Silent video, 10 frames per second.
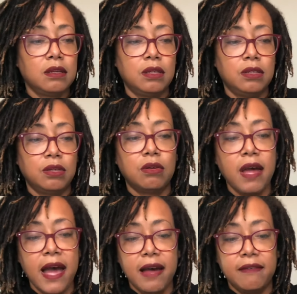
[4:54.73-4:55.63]
you'll
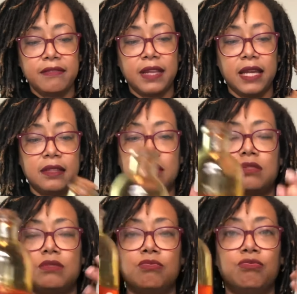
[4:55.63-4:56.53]
have like
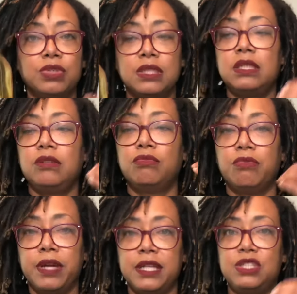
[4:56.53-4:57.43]
this really
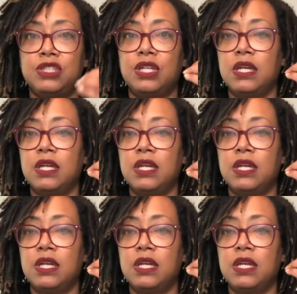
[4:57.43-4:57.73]
rich,